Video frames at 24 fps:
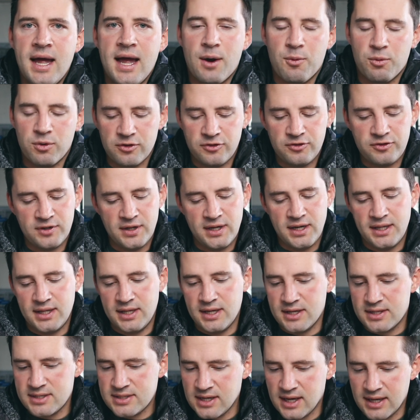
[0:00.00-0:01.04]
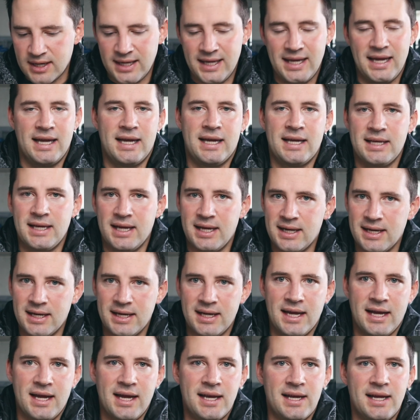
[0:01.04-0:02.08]
And we're seeing this again and
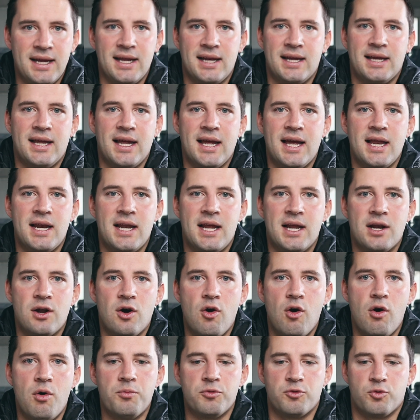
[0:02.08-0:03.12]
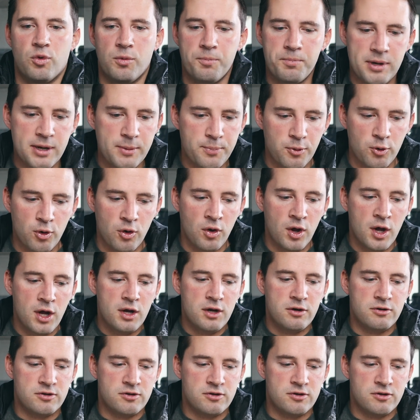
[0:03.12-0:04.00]
again and again in homes where people